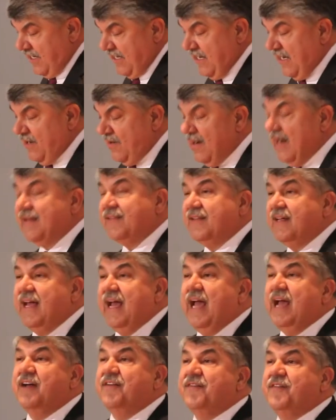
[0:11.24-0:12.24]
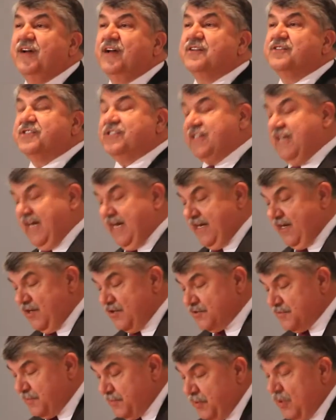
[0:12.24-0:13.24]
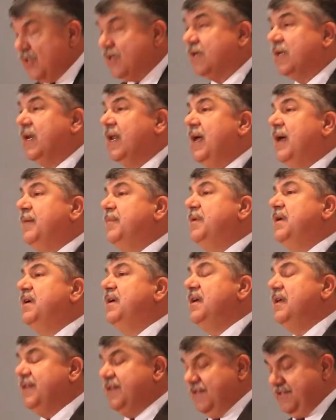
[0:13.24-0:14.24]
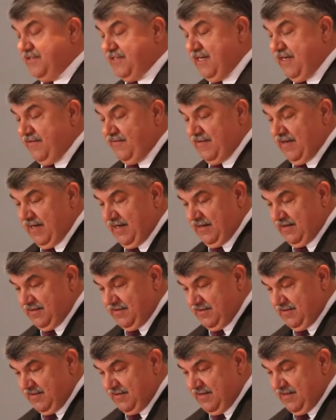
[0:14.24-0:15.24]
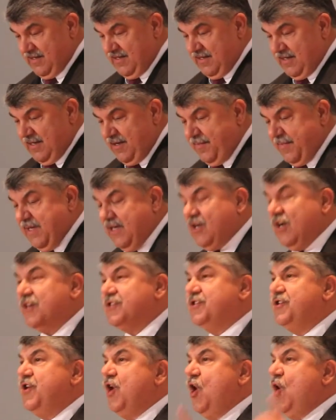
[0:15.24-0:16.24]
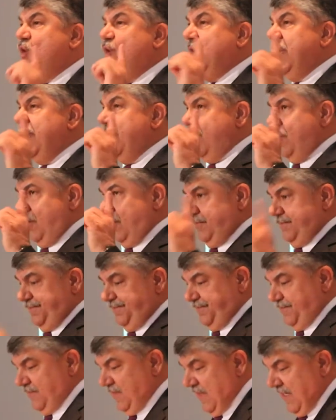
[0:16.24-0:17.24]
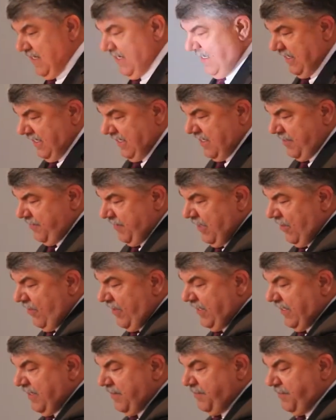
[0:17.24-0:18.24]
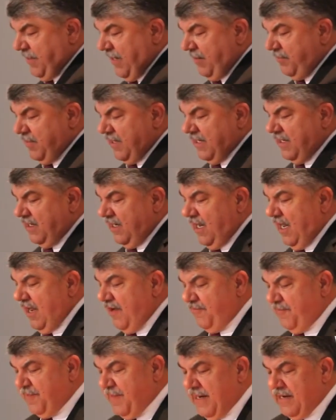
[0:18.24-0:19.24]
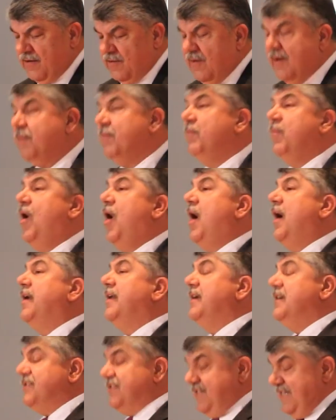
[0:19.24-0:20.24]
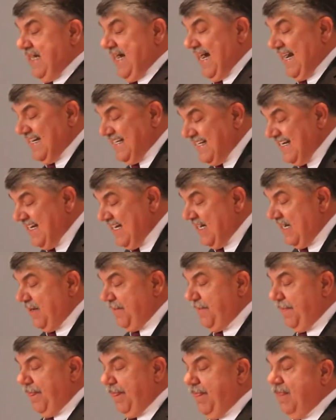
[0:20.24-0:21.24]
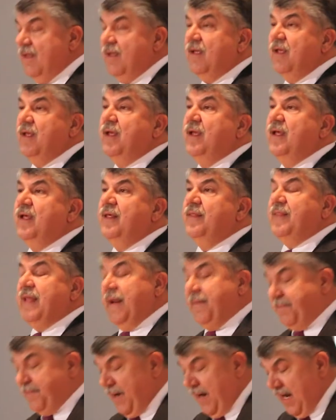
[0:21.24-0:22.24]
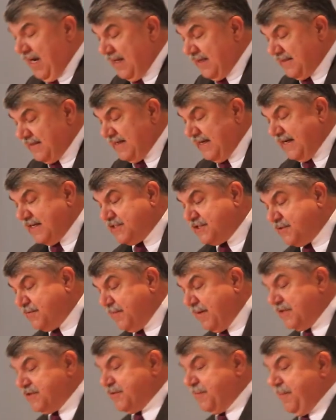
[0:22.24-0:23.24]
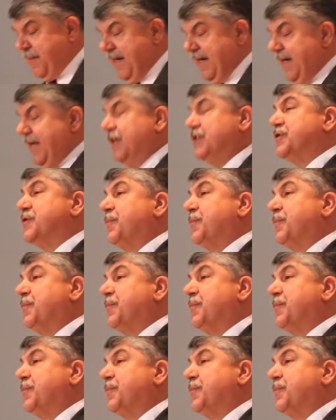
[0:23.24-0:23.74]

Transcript: here at the AFL-CIO's book club this evening. Because no leader in American public life better embodies the idea that politics must be an